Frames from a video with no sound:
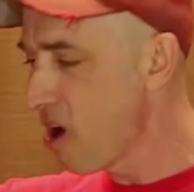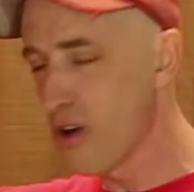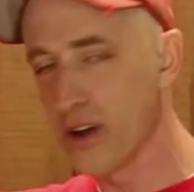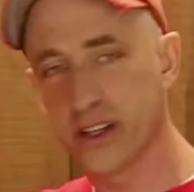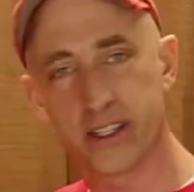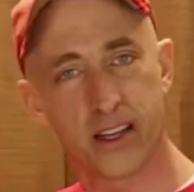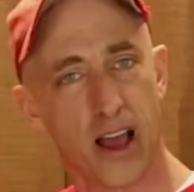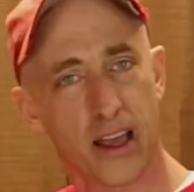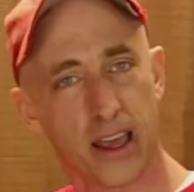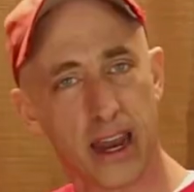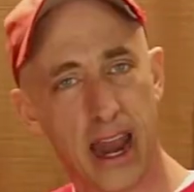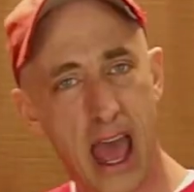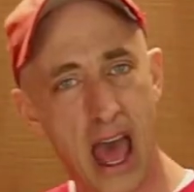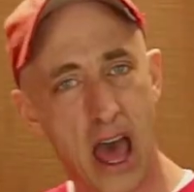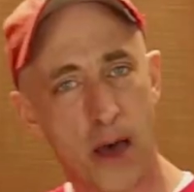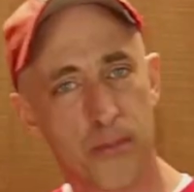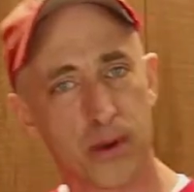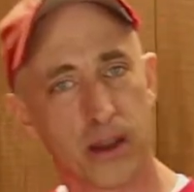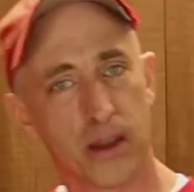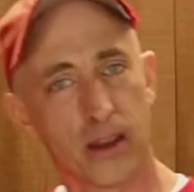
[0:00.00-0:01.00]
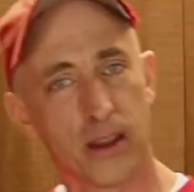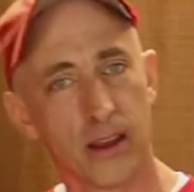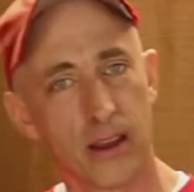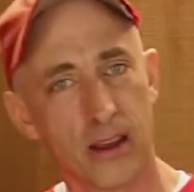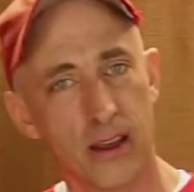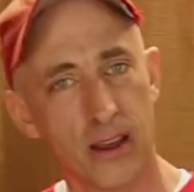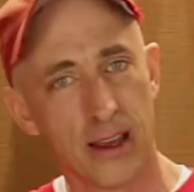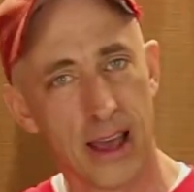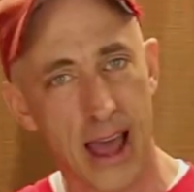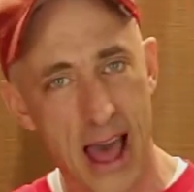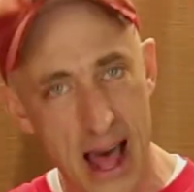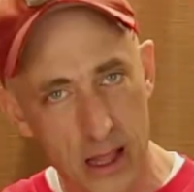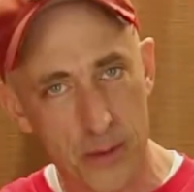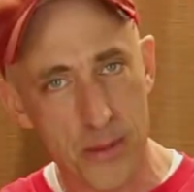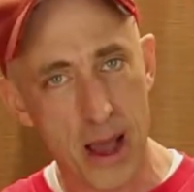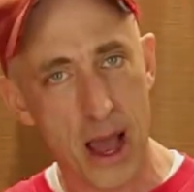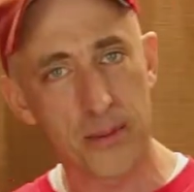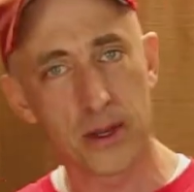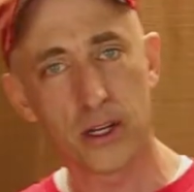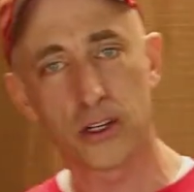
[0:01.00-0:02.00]
it's not going to happen.
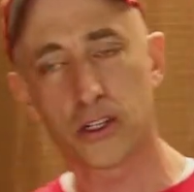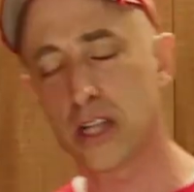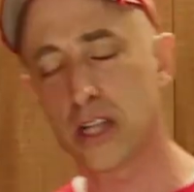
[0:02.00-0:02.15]
Alabama, you're